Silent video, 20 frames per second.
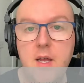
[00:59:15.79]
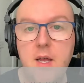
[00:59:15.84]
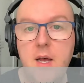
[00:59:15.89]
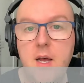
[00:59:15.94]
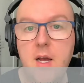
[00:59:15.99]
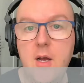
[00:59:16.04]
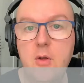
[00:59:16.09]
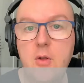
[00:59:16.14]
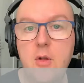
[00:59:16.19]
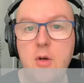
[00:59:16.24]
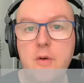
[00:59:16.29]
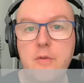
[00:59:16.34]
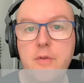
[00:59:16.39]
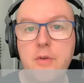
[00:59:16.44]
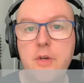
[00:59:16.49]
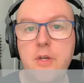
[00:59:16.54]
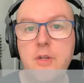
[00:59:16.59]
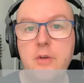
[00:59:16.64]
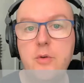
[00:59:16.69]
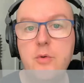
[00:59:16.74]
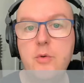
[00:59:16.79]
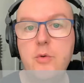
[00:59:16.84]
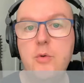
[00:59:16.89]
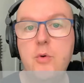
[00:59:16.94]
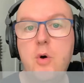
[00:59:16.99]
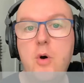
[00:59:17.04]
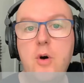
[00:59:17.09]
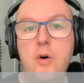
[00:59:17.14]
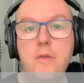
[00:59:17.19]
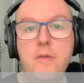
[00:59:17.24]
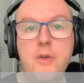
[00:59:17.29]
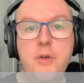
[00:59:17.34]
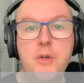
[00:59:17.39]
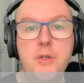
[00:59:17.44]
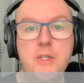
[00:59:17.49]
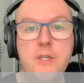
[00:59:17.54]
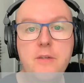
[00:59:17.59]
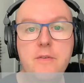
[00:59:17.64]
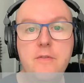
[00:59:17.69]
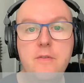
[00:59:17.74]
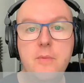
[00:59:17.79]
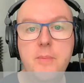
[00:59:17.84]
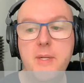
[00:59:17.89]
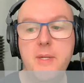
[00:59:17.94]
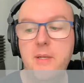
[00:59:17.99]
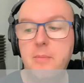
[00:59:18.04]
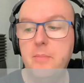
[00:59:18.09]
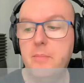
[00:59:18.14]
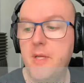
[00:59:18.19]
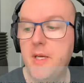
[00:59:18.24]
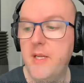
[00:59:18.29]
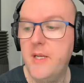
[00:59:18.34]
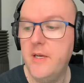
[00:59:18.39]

How long have you had a go of using Forbidden Planet?